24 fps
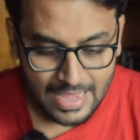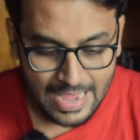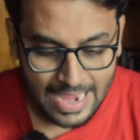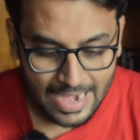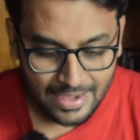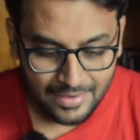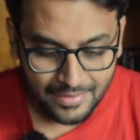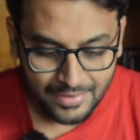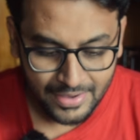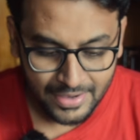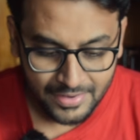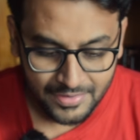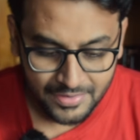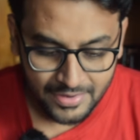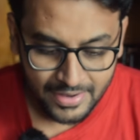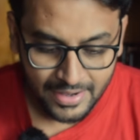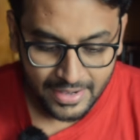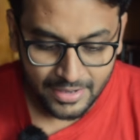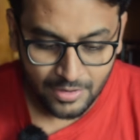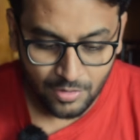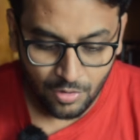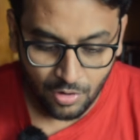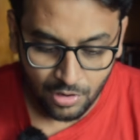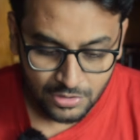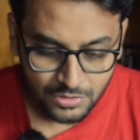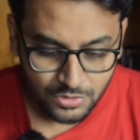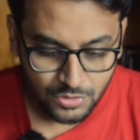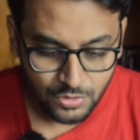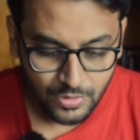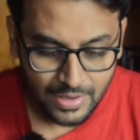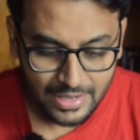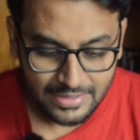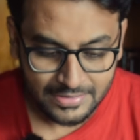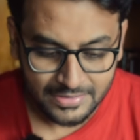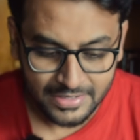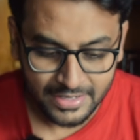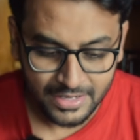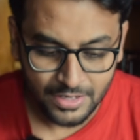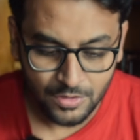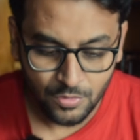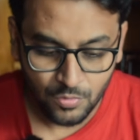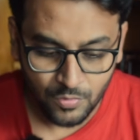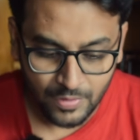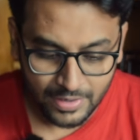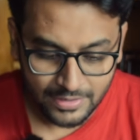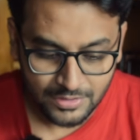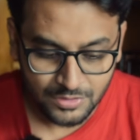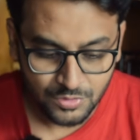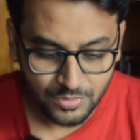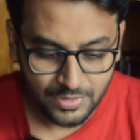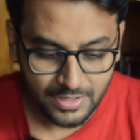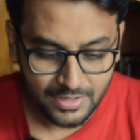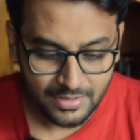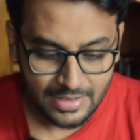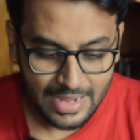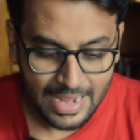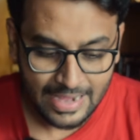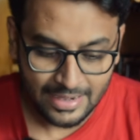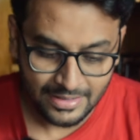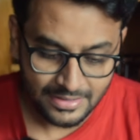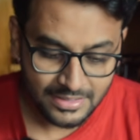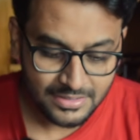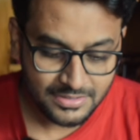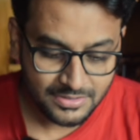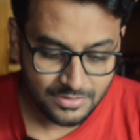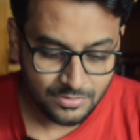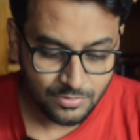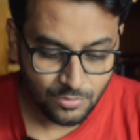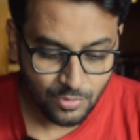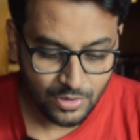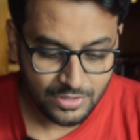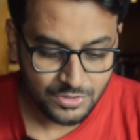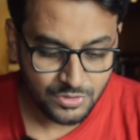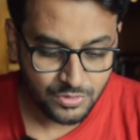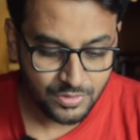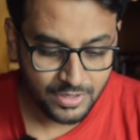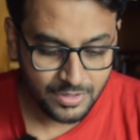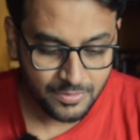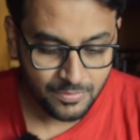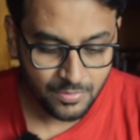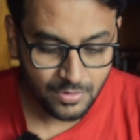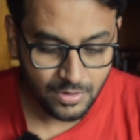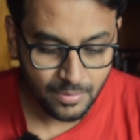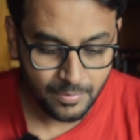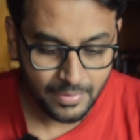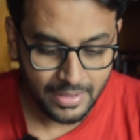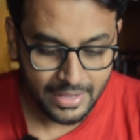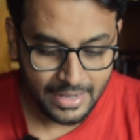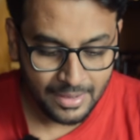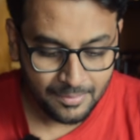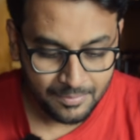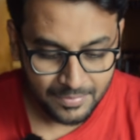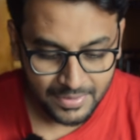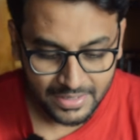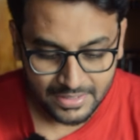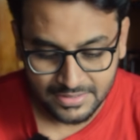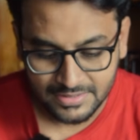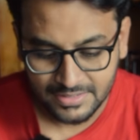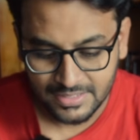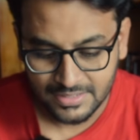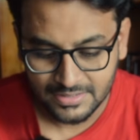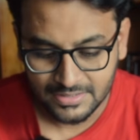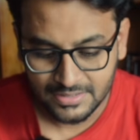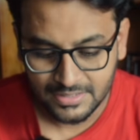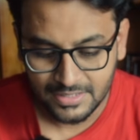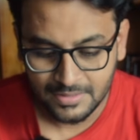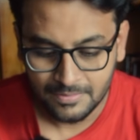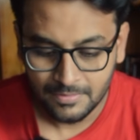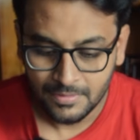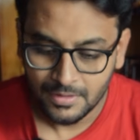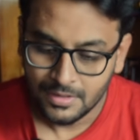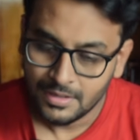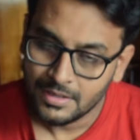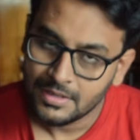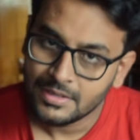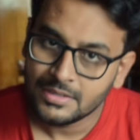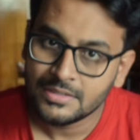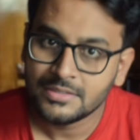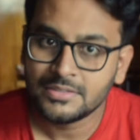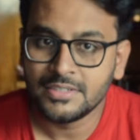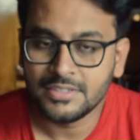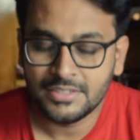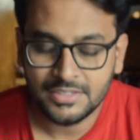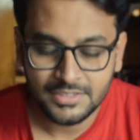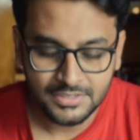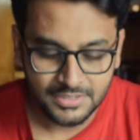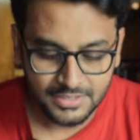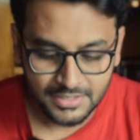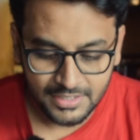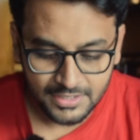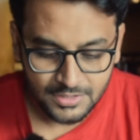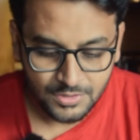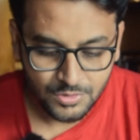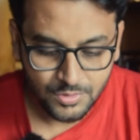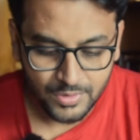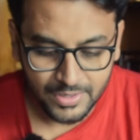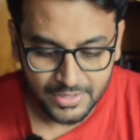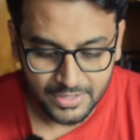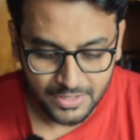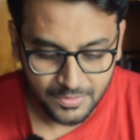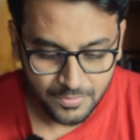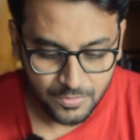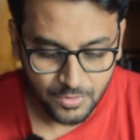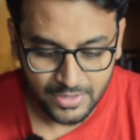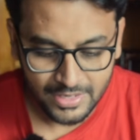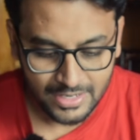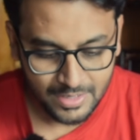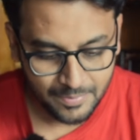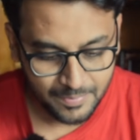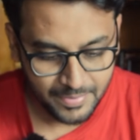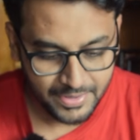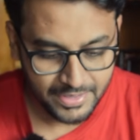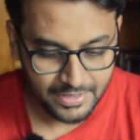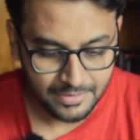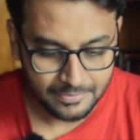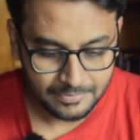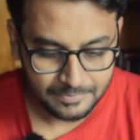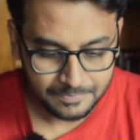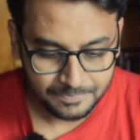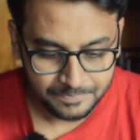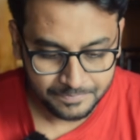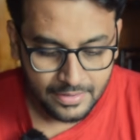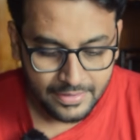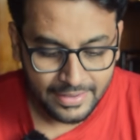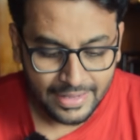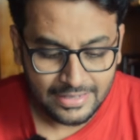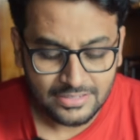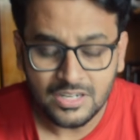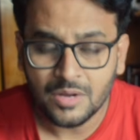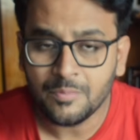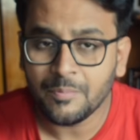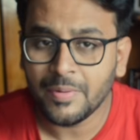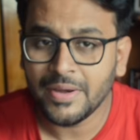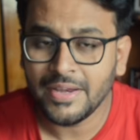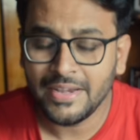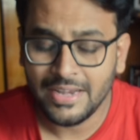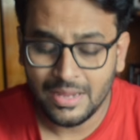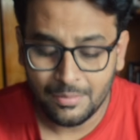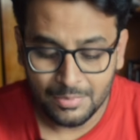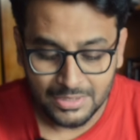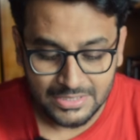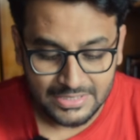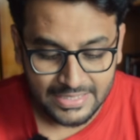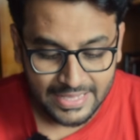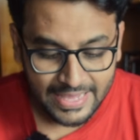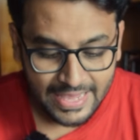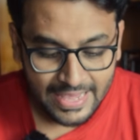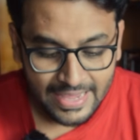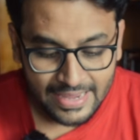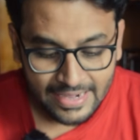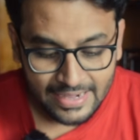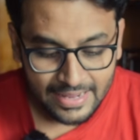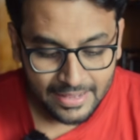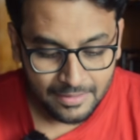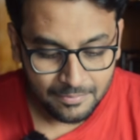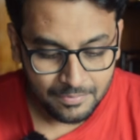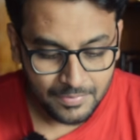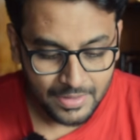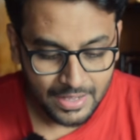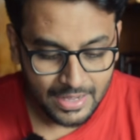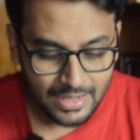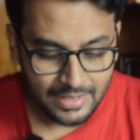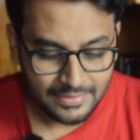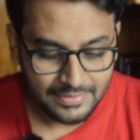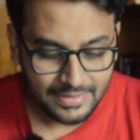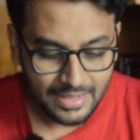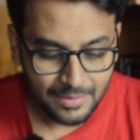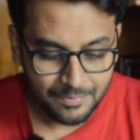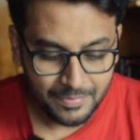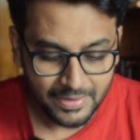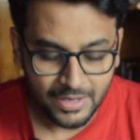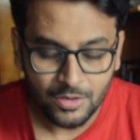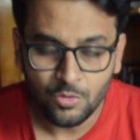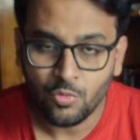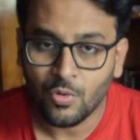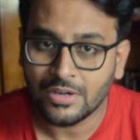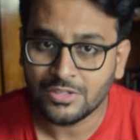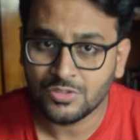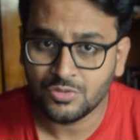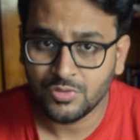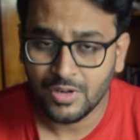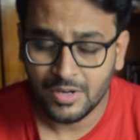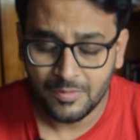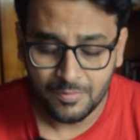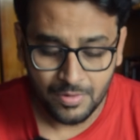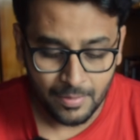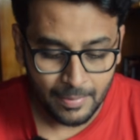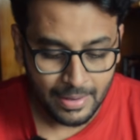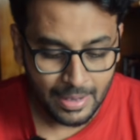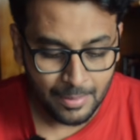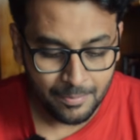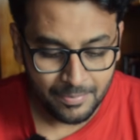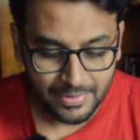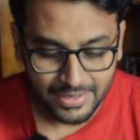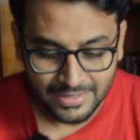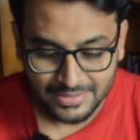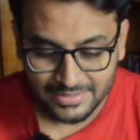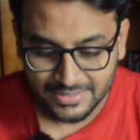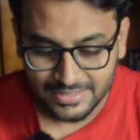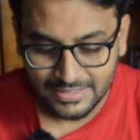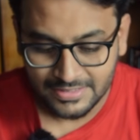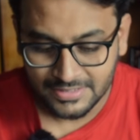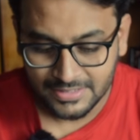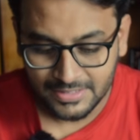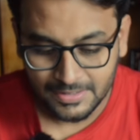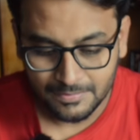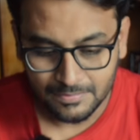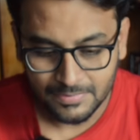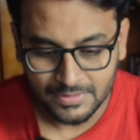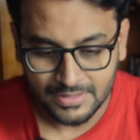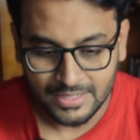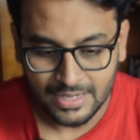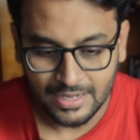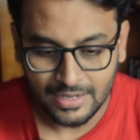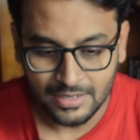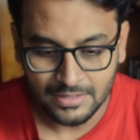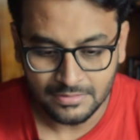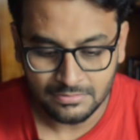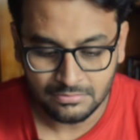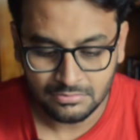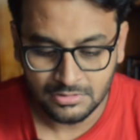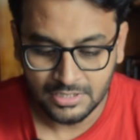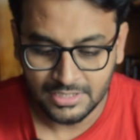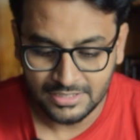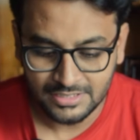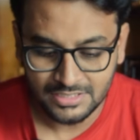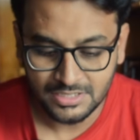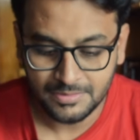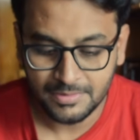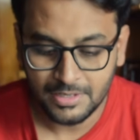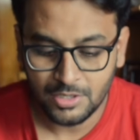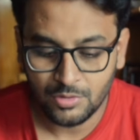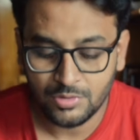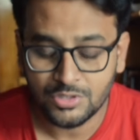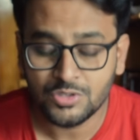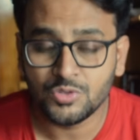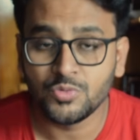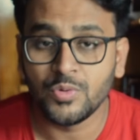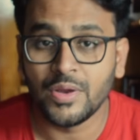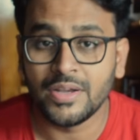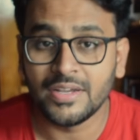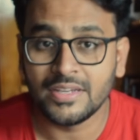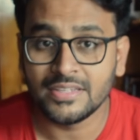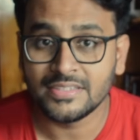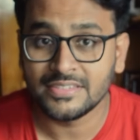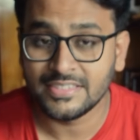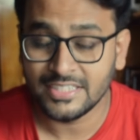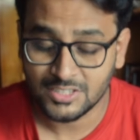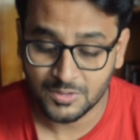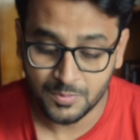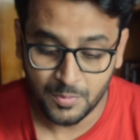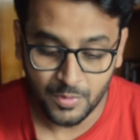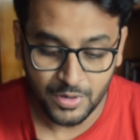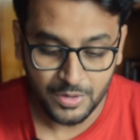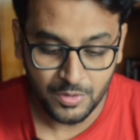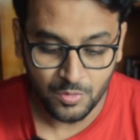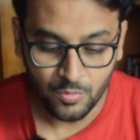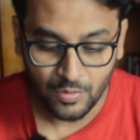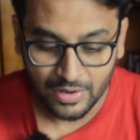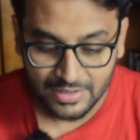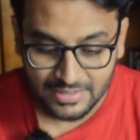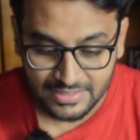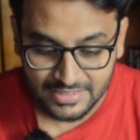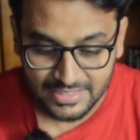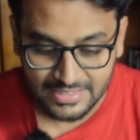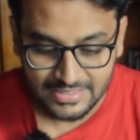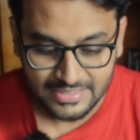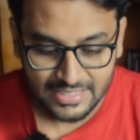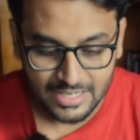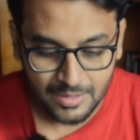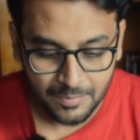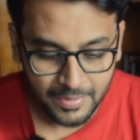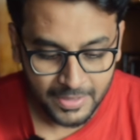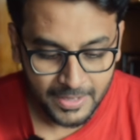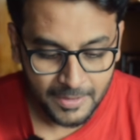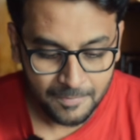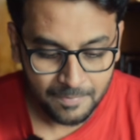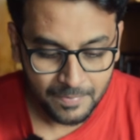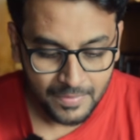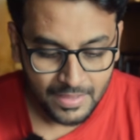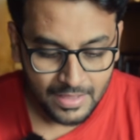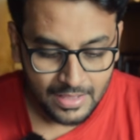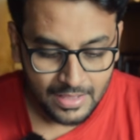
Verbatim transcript: And Netradyne also has taken one student, another student from MTech CSE. CTC is 24 LPA. Next company name is KLA. They have taken one student from MTech CSE. The CTC value is 26.16 LPA.